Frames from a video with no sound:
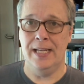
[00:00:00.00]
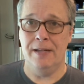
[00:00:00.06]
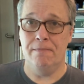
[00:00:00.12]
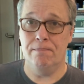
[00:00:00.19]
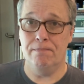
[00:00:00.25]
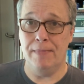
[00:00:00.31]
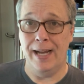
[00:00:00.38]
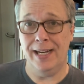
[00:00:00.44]

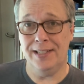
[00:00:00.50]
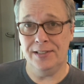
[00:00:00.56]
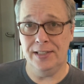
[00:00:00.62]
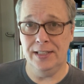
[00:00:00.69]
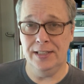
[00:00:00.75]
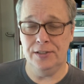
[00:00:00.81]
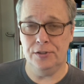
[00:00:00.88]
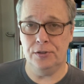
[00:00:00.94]

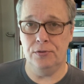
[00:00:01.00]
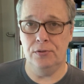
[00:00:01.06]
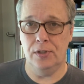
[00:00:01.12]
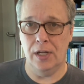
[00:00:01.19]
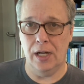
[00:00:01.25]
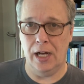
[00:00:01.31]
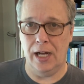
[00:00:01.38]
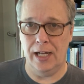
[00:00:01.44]
magazines do
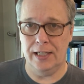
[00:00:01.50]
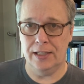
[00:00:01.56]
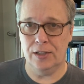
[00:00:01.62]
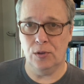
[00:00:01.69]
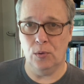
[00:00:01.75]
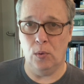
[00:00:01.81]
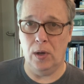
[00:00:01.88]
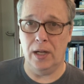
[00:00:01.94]
not
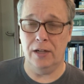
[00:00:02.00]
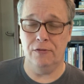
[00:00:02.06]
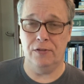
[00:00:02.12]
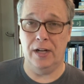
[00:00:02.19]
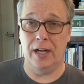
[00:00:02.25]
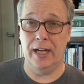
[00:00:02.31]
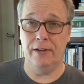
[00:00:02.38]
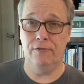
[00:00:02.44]

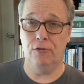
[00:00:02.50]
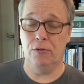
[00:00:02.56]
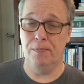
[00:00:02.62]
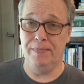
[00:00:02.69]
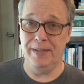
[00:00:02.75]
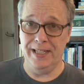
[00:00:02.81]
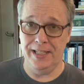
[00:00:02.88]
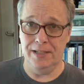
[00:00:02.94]
qualify for
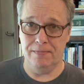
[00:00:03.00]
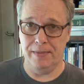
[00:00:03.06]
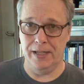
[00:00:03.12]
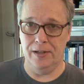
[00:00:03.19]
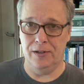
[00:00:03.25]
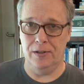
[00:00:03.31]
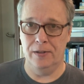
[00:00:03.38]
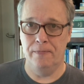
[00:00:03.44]
media
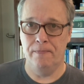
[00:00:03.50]
mail.